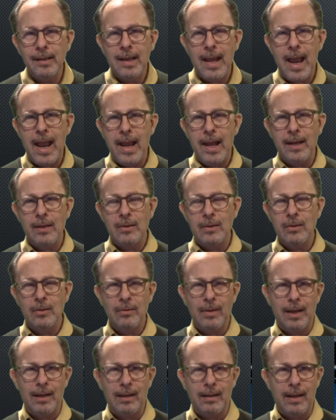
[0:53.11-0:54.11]
can't do
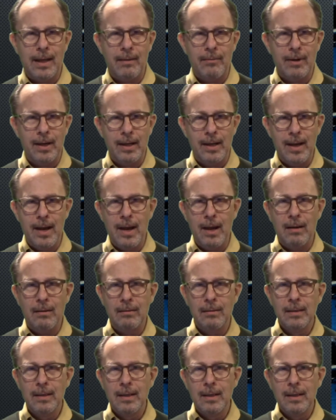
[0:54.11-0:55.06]
any of that right now.